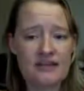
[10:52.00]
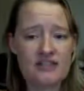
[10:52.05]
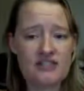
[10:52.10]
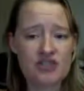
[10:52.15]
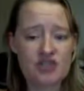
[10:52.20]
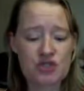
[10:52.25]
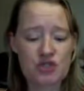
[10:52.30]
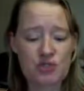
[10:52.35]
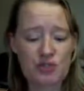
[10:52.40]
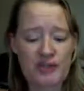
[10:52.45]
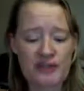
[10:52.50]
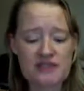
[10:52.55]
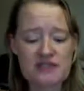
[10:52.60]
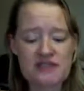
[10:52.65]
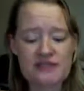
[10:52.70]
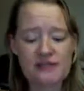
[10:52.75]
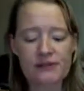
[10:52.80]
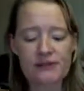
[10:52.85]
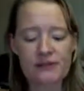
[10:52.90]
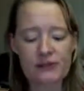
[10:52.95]

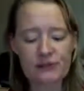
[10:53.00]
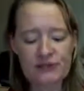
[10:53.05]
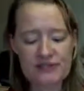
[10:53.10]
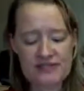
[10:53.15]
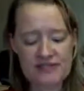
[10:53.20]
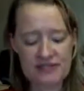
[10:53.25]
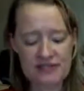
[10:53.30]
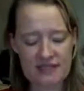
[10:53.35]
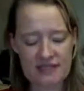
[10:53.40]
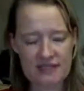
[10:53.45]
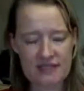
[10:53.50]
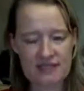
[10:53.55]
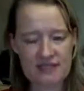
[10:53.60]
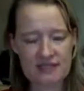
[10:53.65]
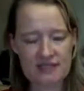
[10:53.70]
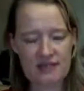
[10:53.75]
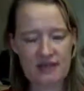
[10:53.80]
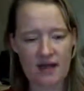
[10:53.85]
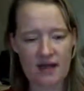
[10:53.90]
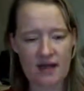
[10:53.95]
translucent,
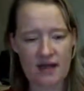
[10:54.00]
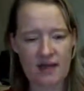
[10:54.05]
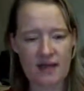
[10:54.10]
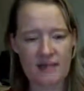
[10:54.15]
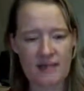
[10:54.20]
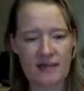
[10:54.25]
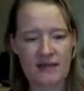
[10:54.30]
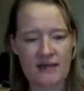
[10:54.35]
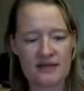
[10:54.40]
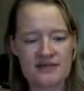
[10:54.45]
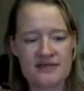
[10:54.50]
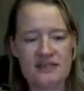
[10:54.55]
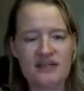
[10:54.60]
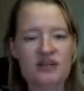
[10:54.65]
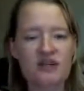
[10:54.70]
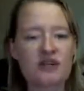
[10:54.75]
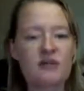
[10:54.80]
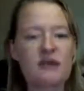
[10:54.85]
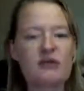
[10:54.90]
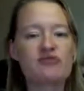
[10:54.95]
and it's either
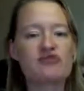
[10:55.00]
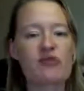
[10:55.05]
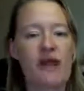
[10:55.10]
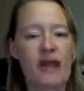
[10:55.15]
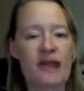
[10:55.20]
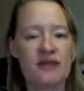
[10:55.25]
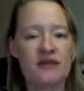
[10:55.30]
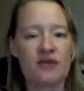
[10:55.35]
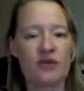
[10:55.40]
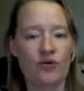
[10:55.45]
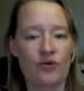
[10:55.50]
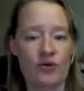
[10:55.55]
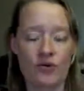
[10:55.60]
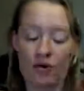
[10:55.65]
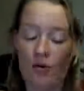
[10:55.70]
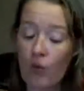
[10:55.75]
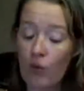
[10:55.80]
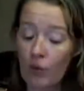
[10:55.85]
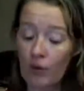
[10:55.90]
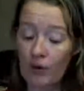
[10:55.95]
going to be red
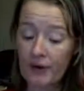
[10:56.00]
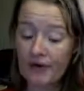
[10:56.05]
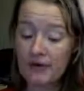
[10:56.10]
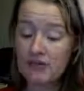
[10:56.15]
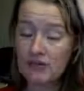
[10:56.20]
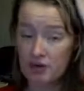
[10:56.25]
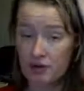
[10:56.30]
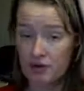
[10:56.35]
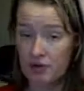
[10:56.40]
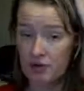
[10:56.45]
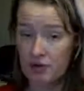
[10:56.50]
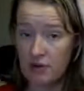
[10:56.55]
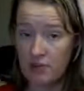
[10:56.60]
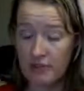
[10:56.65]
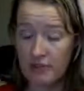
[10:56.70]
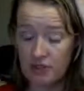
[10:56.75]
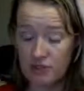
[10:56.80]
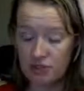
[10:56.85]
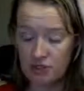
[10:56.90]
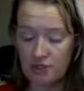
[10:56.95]
or orange or a
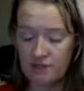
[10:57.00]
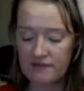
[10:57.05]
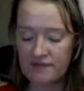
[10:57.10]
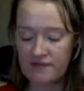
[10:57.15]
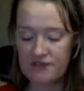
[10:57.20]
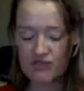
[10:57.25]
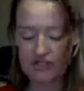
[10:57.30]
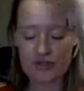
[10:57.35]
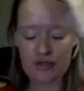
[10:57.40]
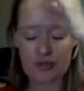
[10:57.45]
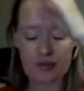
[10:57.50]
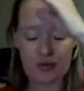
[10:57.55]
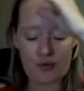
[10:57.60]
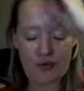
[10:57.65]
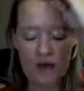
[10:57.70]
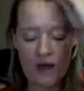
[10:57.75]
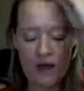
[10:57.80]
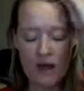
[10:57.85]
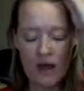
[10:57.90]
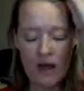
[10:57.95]
mixture of the two.
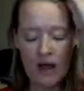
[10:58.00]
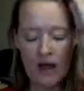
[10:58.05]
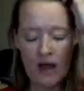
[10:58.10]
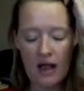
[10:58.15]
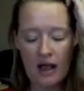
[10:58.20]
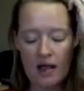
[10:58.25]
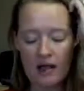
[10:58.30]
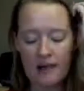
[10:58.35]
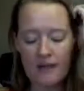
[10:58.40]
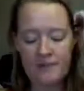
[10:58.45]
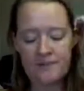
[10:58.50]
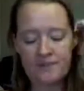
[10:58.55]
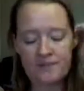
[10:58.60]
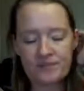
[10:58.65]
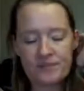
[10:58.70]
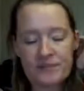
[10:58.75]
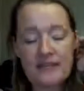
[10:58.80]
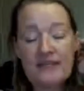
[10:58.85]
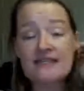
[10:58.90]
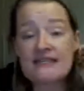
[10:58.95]

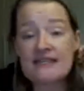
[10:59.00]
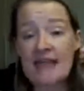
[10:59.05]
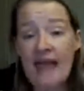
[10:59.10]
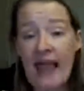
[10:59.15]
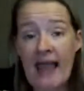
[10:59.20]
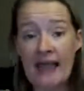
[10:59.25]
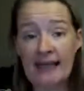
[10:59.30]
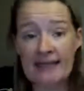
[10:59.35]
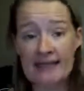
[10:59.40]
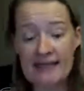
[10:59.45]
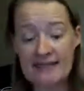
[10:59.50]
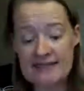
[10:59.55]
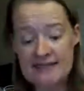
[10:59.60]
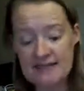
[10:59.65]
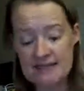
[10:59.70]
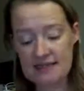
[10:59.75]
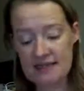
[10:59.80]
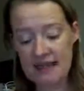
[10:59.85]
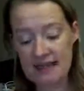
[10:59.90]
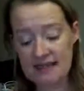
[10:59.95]
It's an
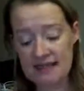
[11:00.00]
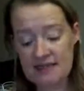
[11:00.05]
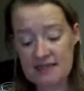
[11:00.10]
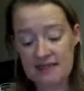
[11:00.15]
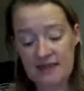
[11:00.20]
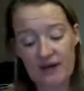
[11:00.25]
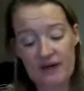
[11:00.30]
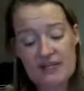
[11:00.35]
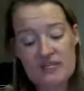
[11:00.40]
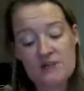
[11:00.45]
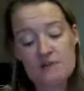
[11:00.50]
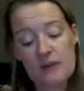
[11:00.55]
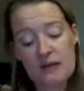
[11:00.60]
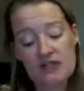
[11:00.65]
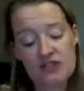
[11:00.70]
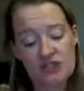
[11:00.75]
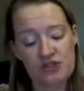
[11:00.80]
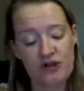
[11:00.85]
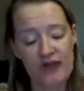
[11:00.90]
agate, and it's a very special